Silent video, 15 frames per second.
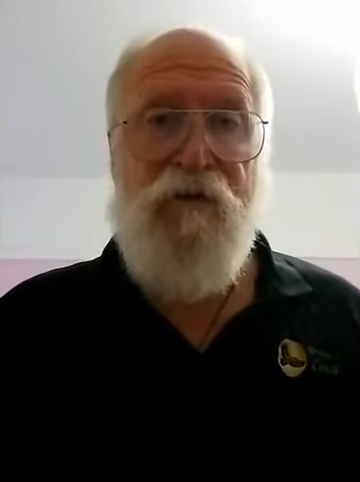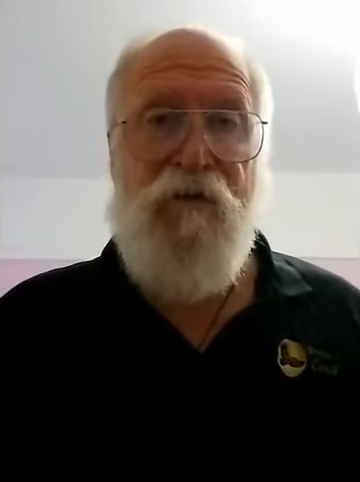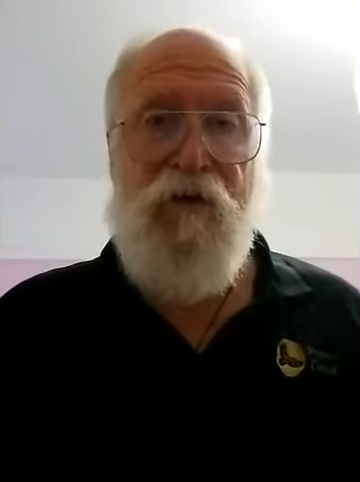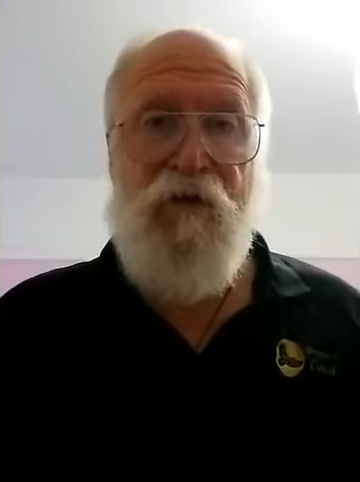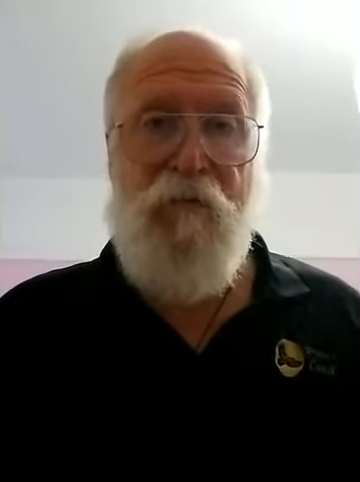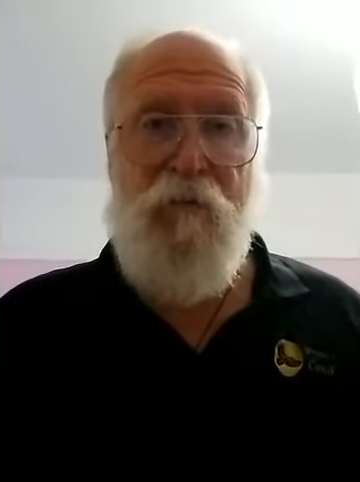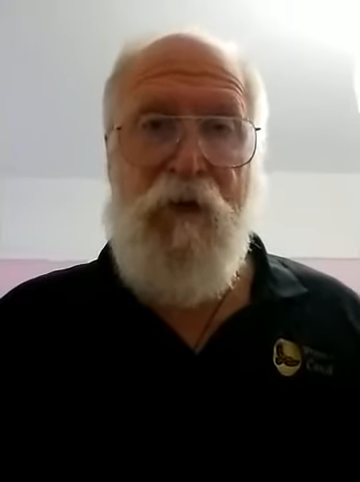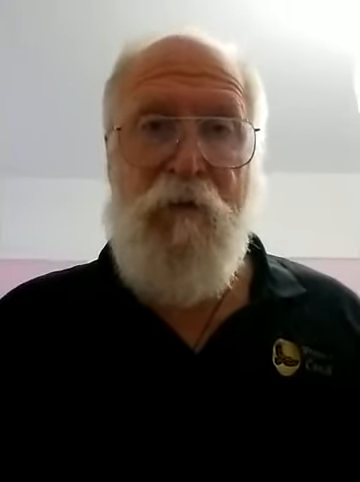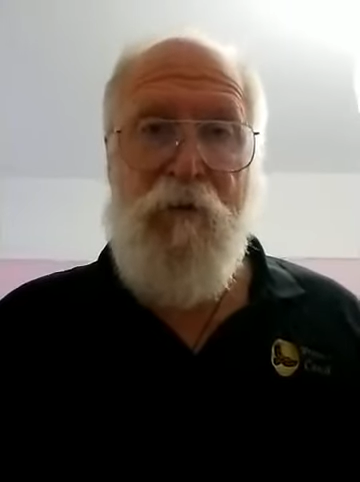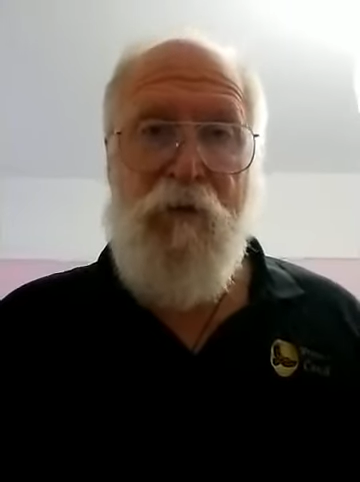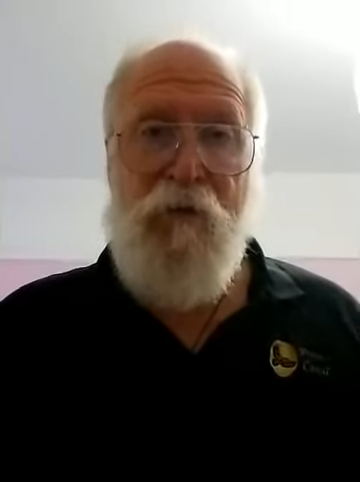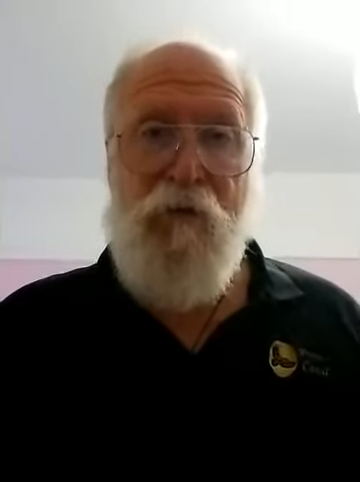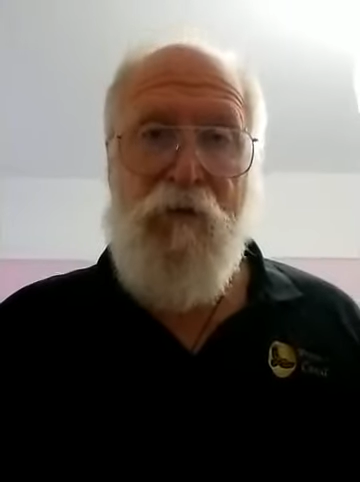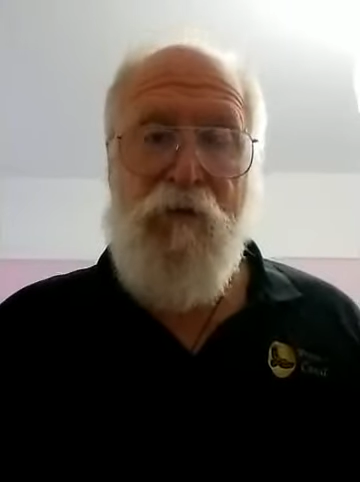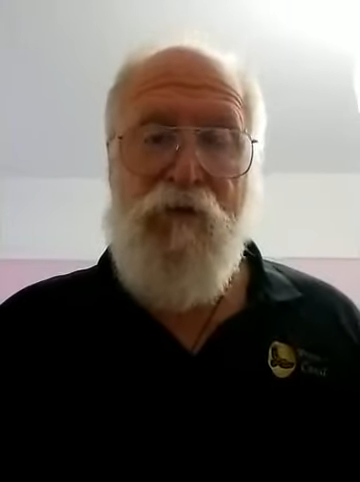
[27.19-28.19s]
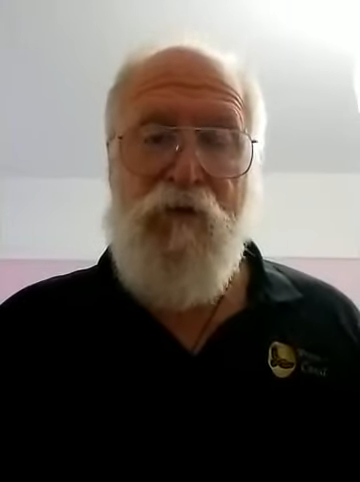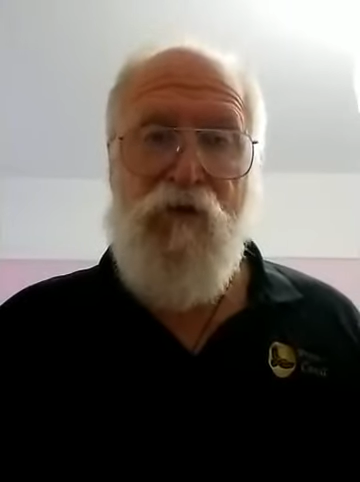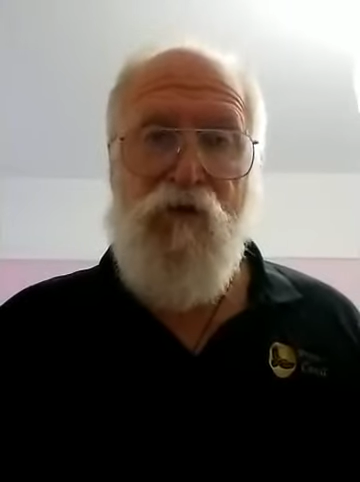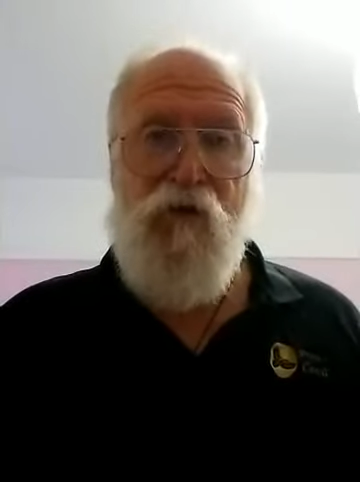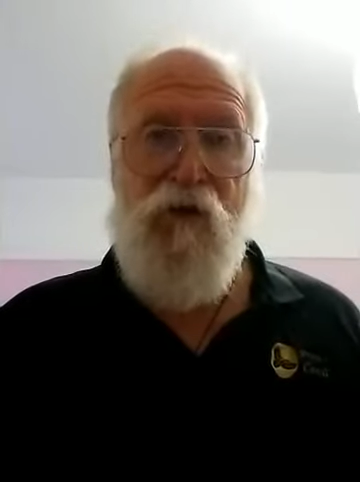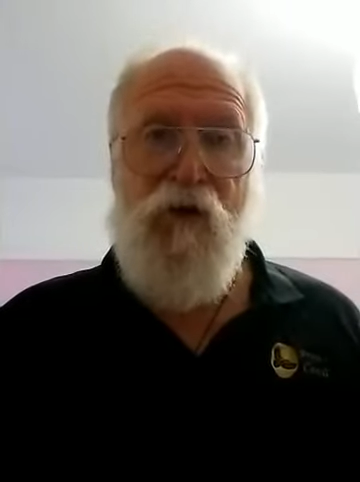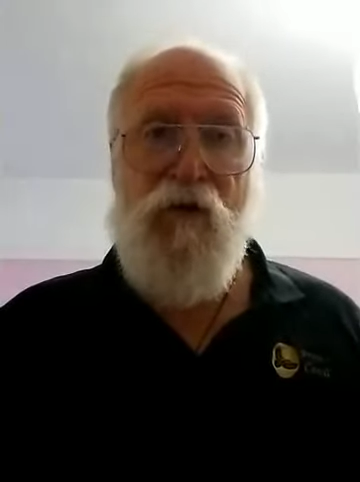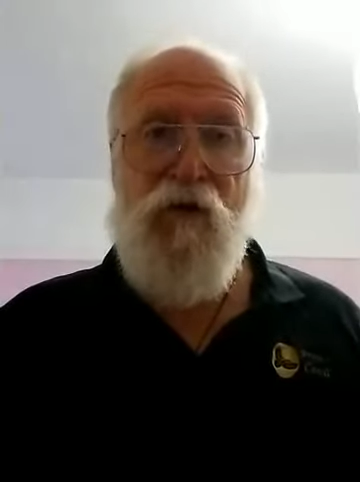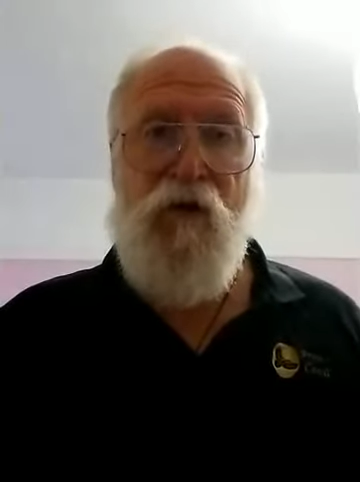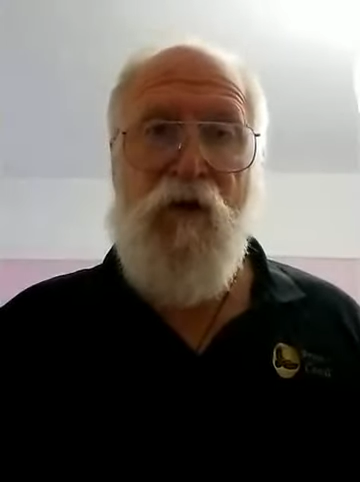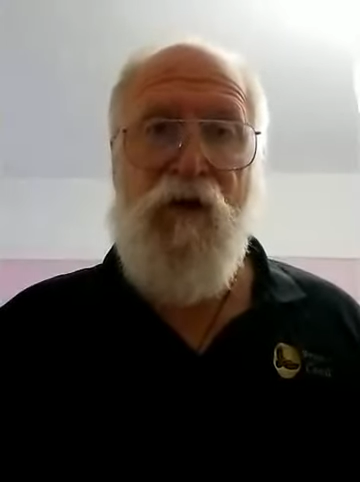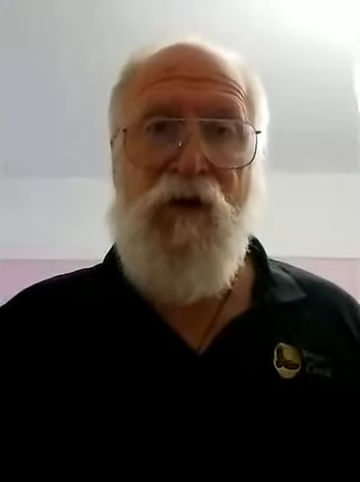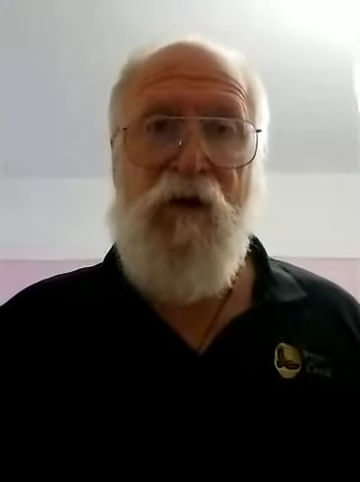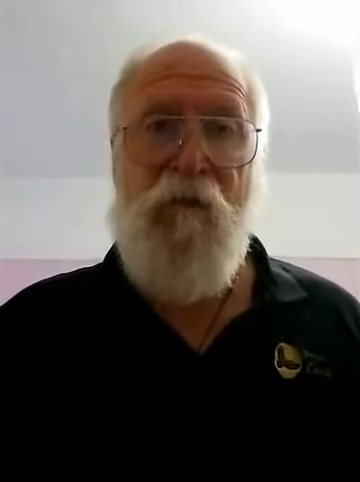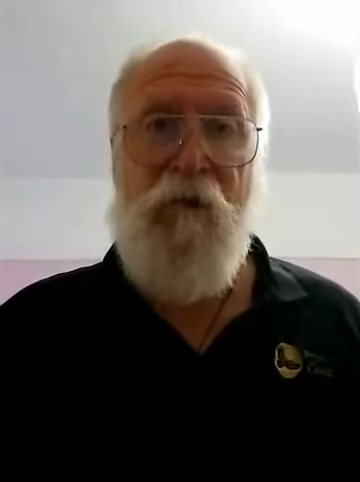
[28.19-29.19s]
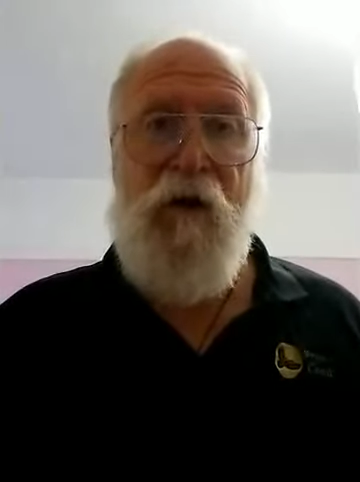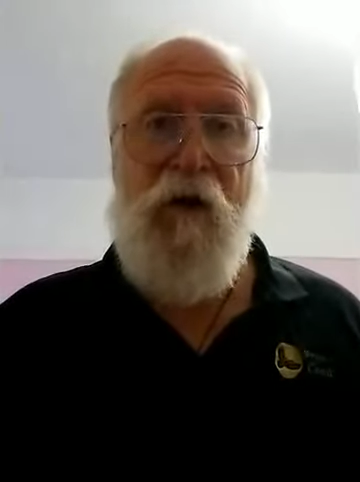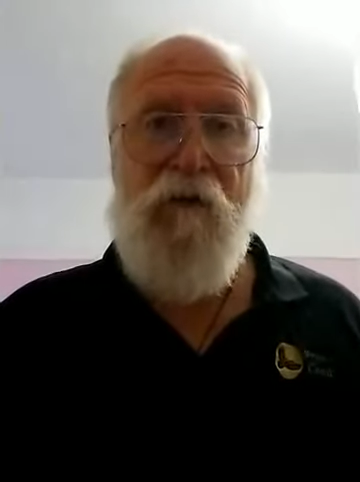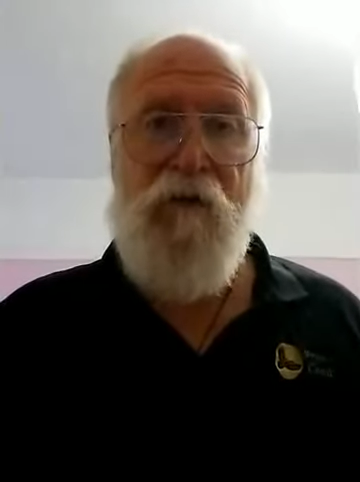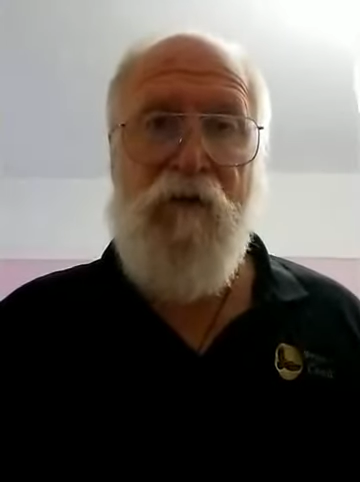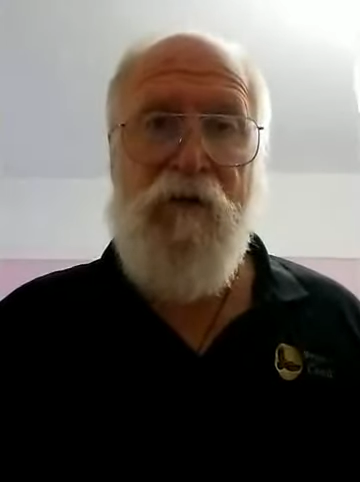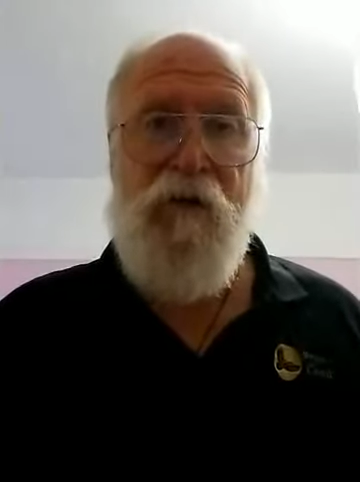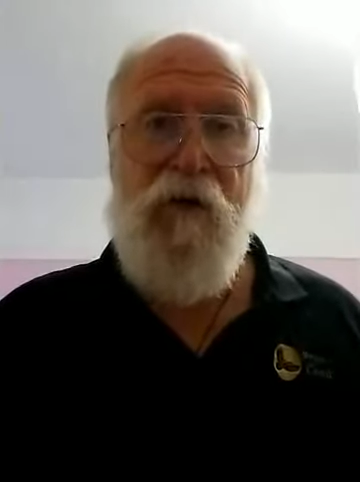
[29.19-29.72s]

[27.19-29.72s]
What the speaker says: of other people who enjoy talking about